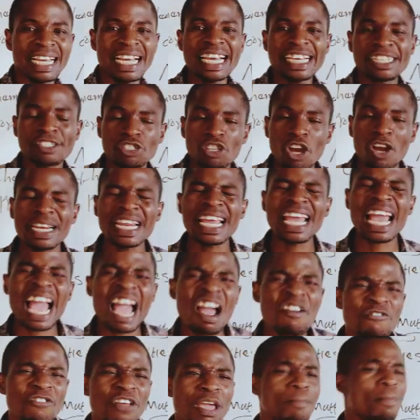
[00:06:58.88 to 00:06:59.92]
is study
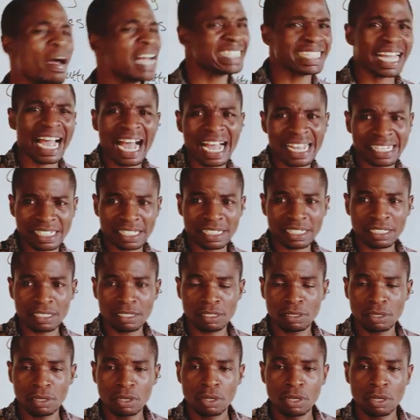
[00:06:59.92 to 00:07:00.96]
every matters.
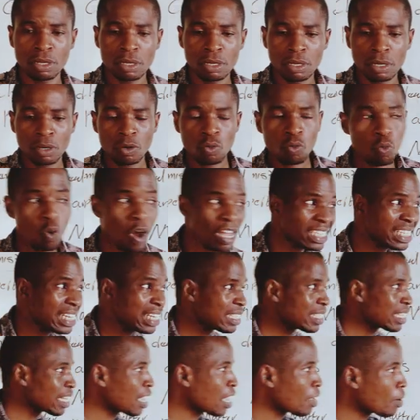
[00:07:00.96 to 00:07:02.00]
What
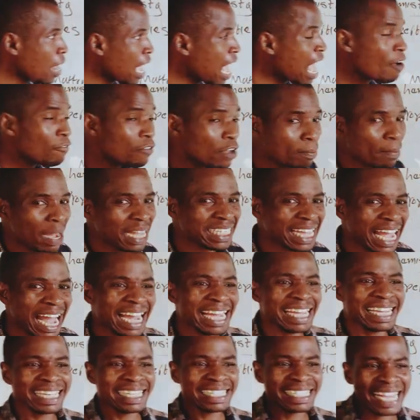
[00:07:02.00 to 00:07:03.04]
is every
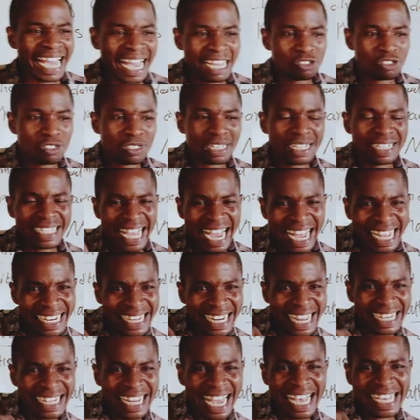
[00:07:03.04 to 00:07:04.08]
matter?
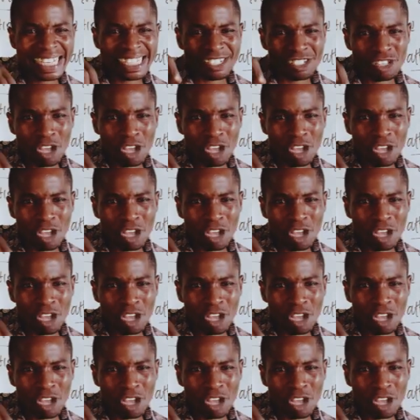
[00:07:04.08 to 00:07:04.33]
There is